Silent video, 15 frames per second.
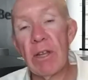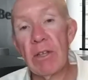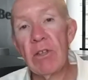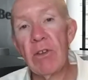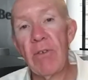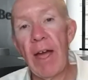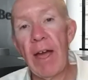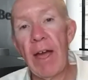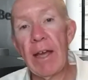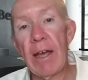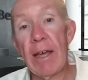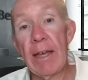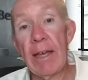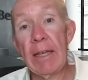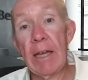and you've had
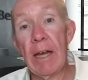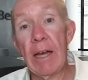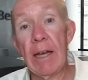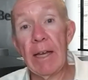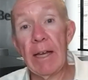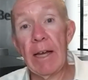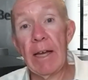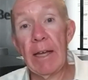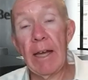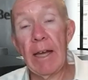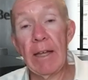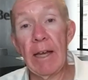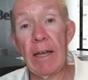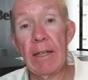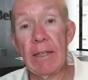a
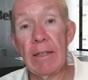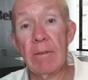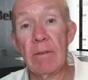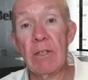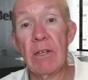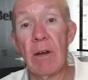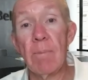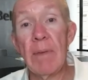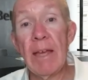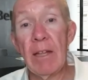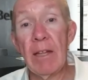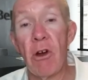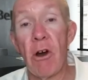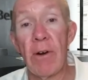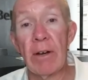
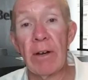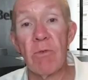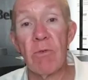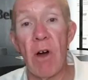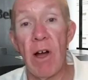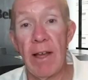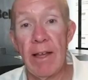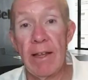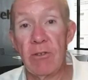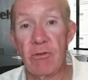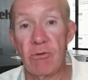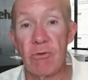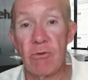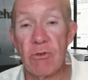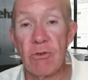meteoric rise
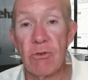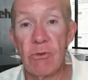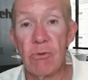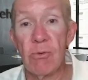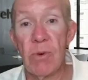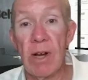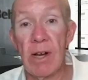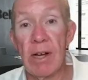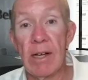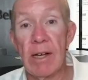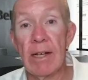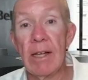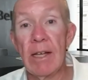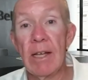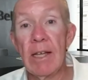through
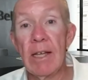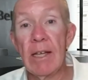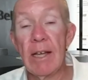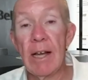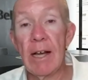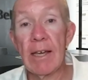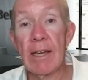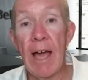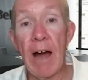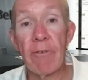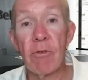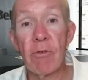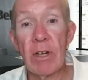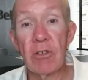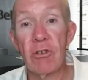
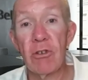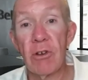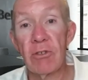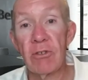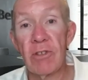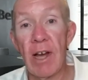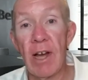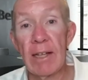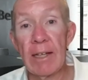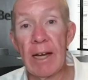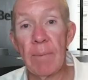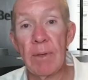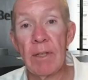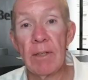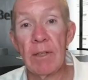Calvary Church, starting
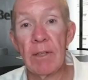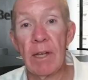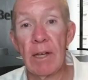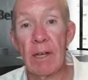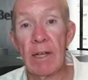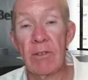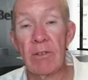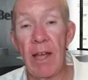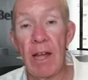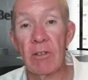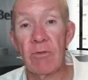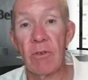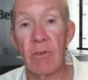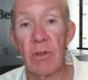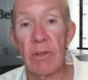up in
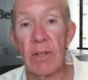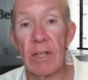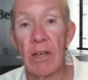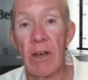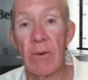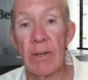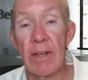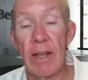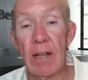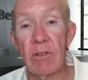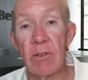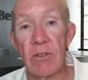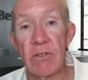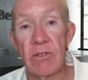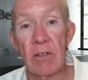Townsville and then going down
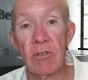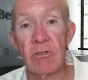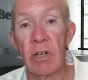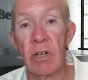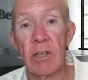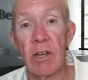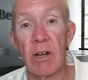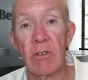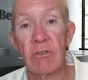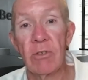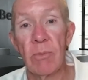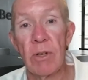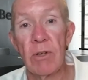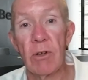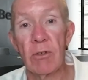to the Sunshine Coast.
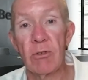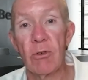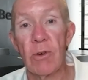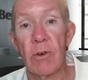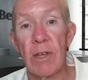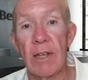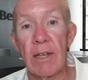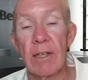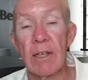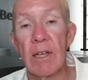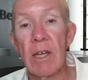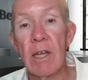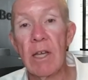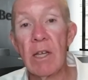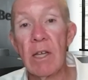And we're not talking
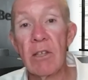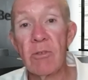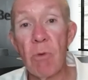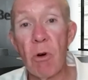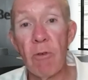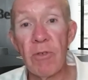small